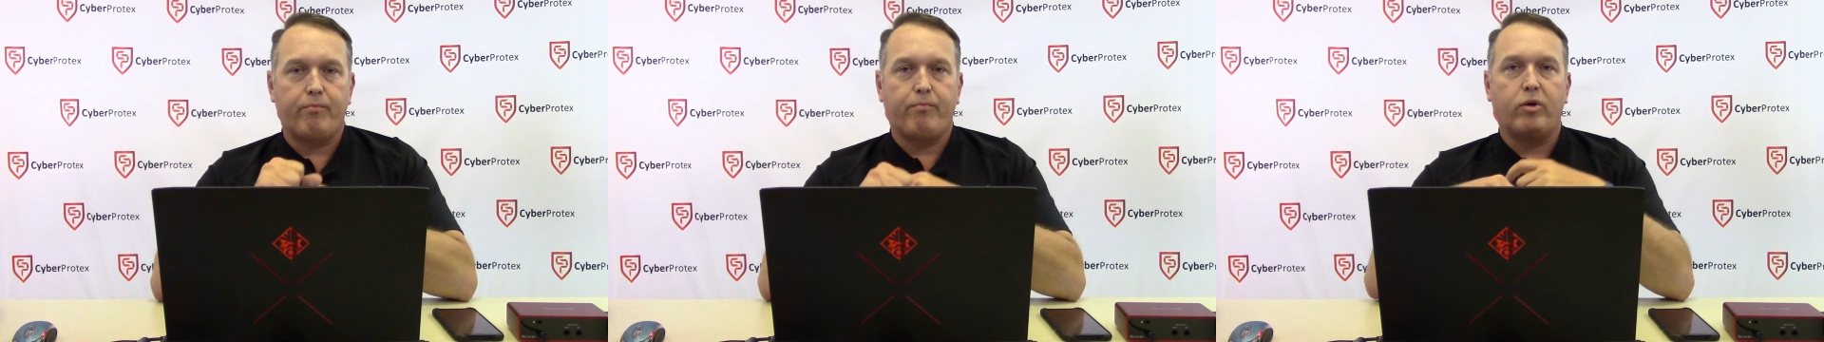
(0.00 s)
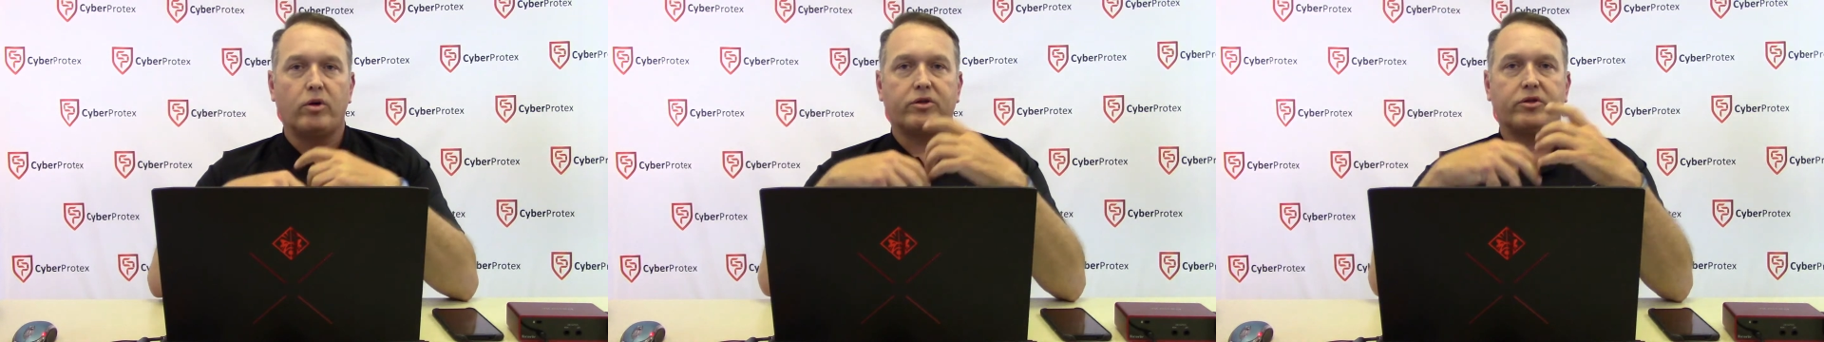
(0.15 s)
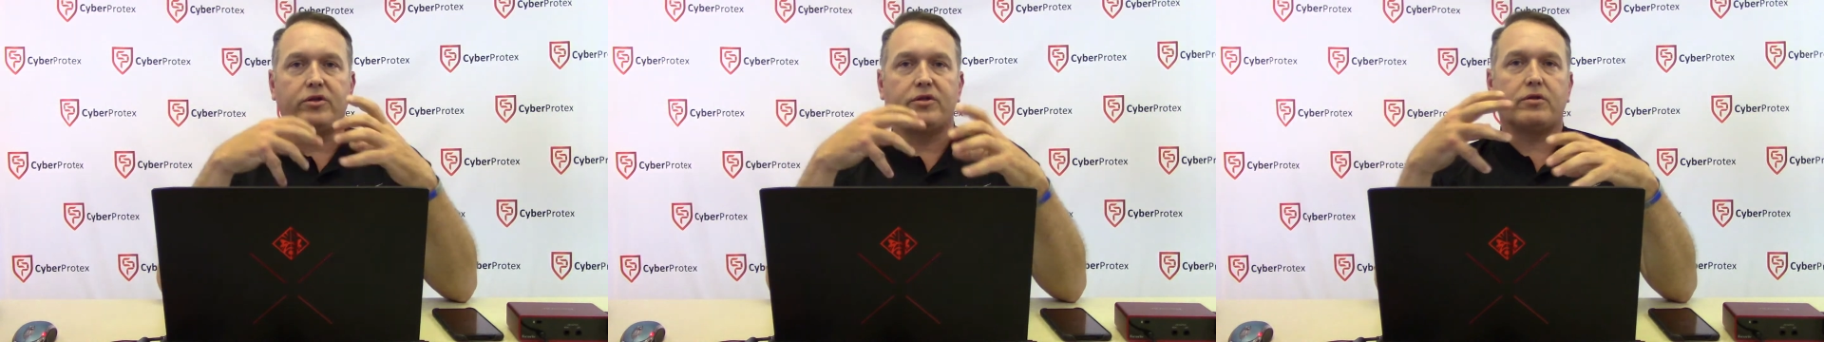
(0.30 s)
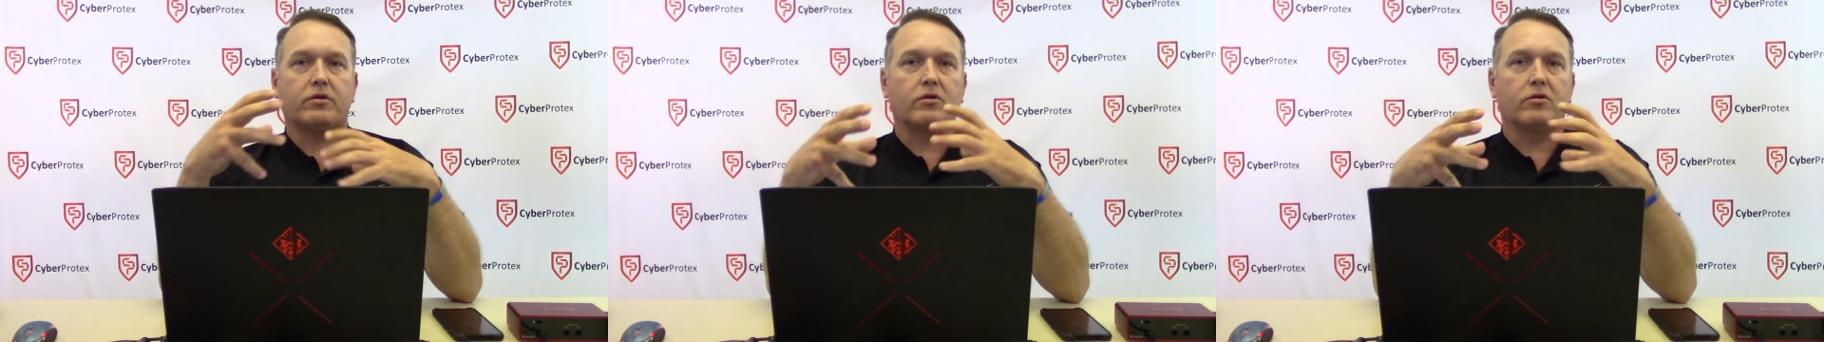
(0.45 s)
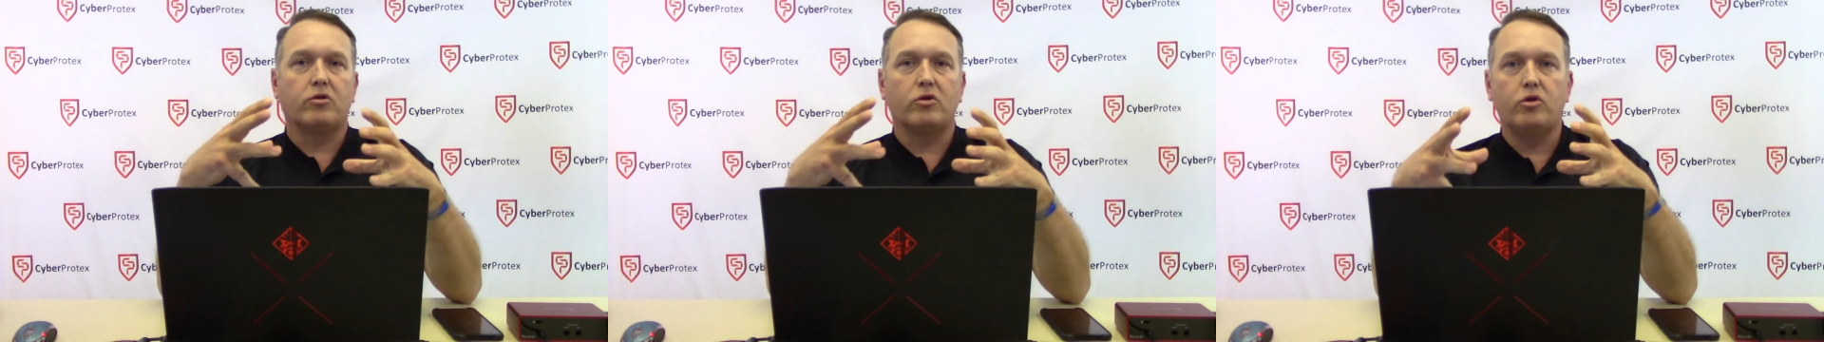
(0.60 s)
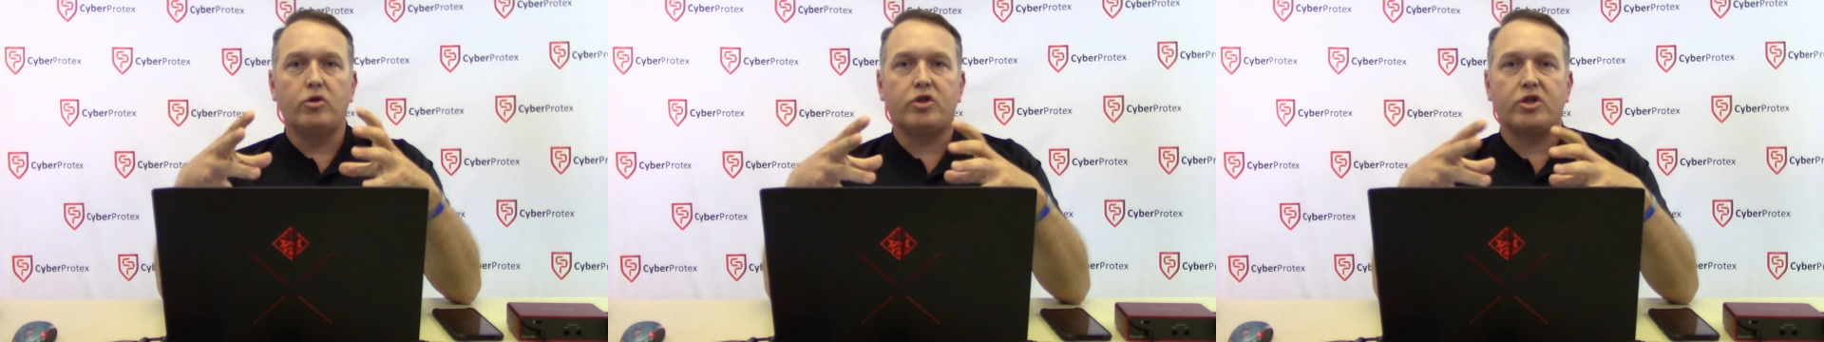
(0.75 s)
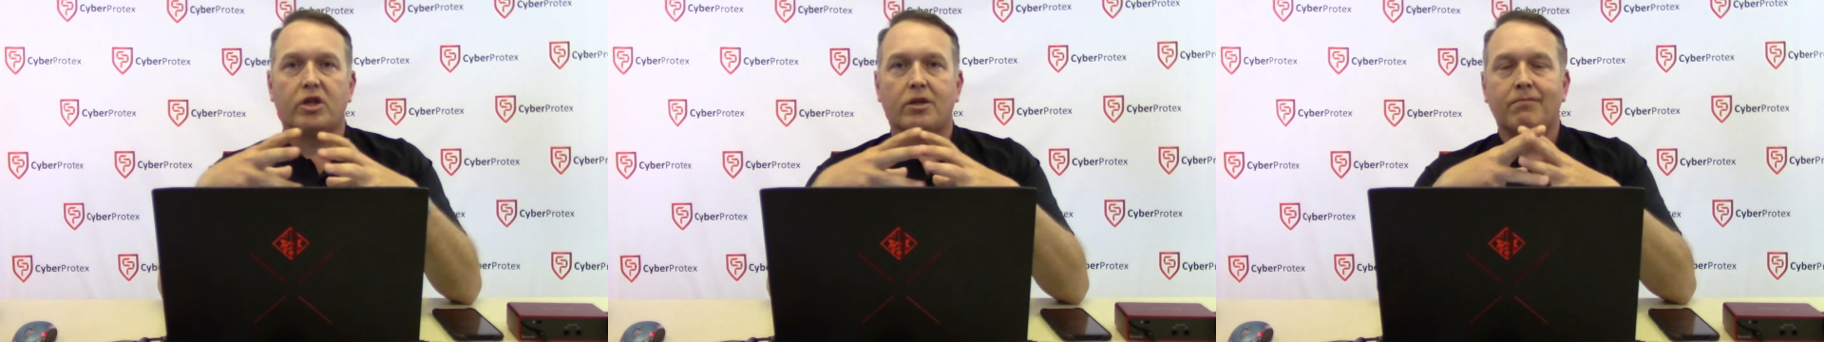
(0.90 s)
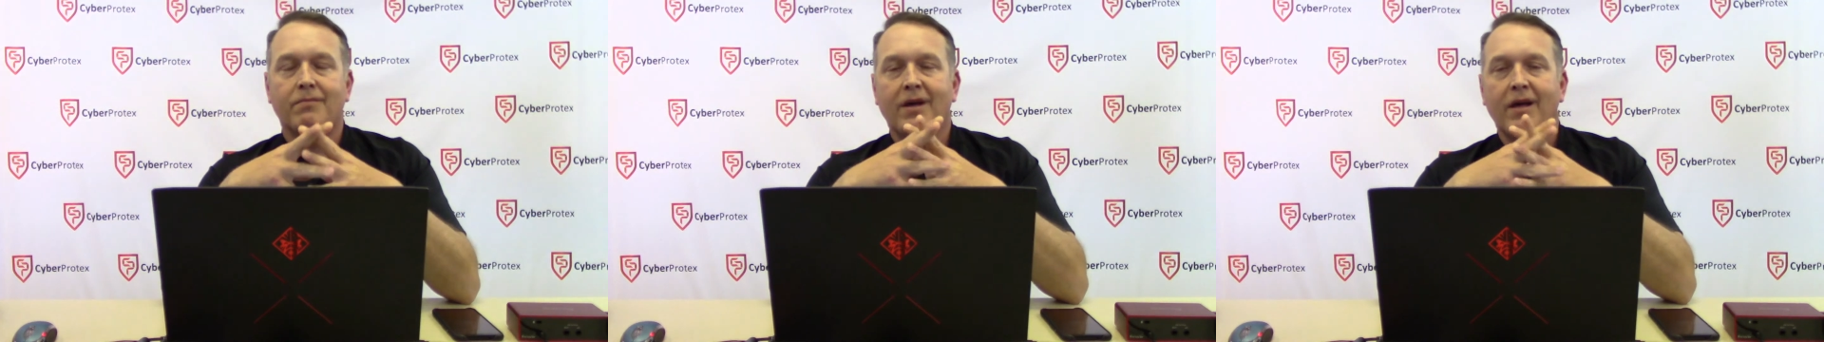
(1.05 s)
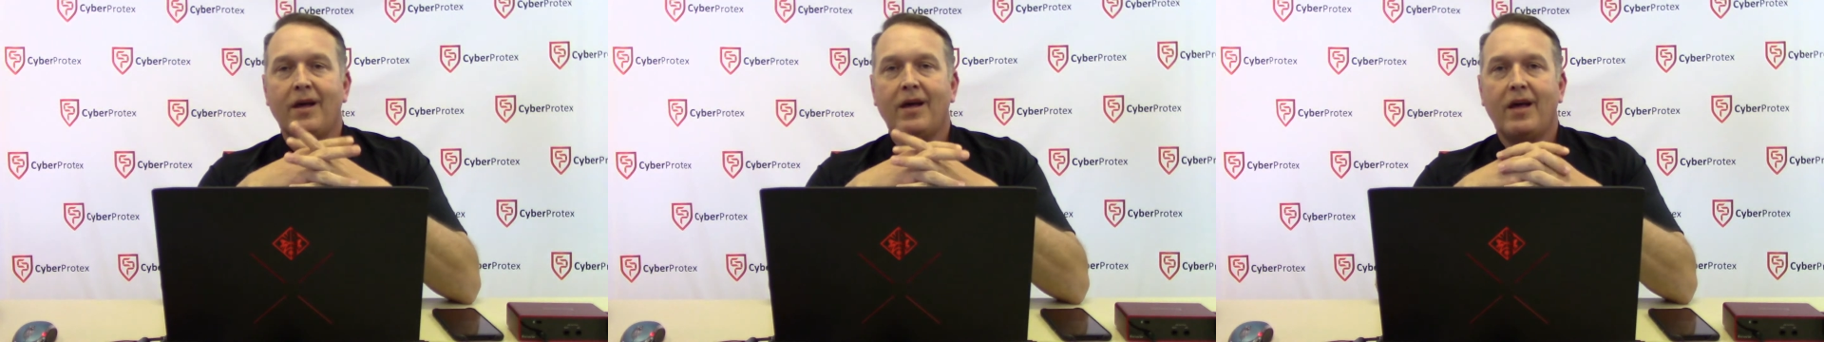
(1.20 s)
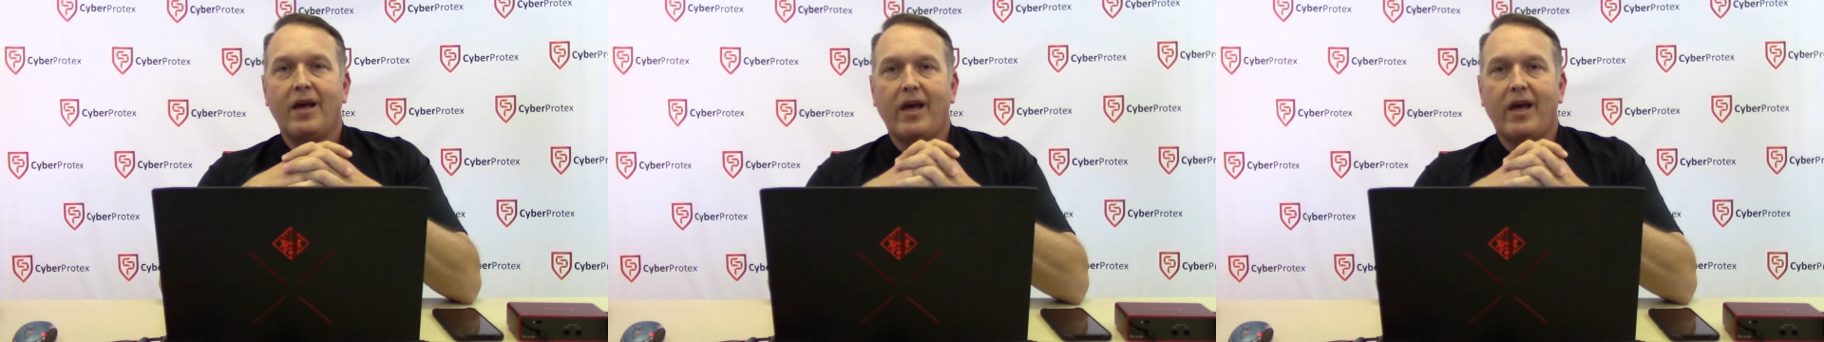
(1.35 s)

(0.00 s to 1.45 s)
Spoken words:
push this solution